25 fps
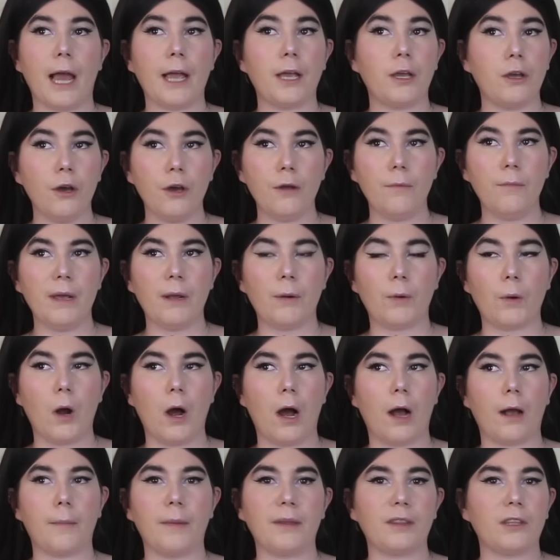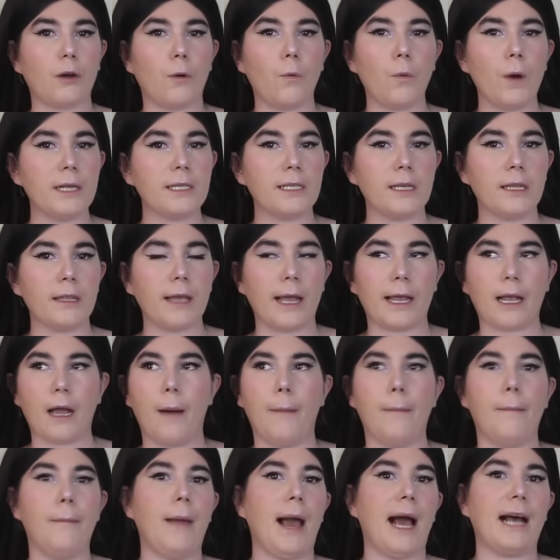I could be wrong, but there wasn't like
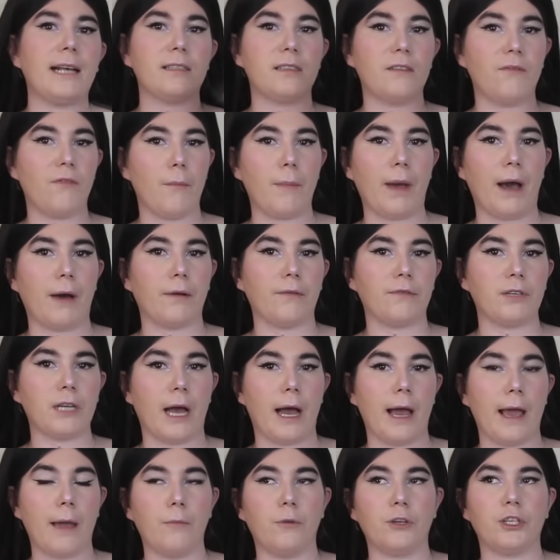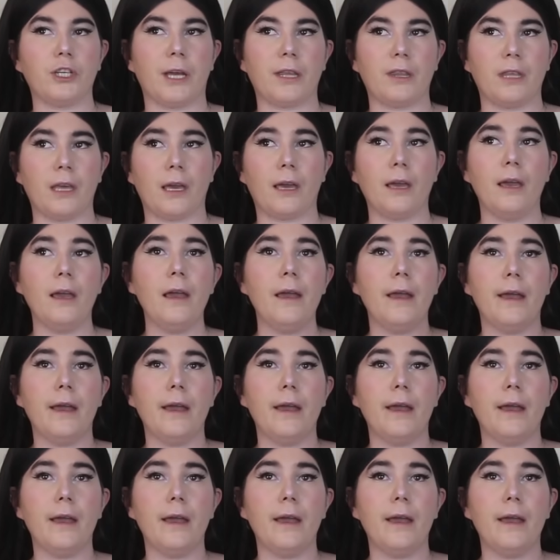a massive amount of time, which I think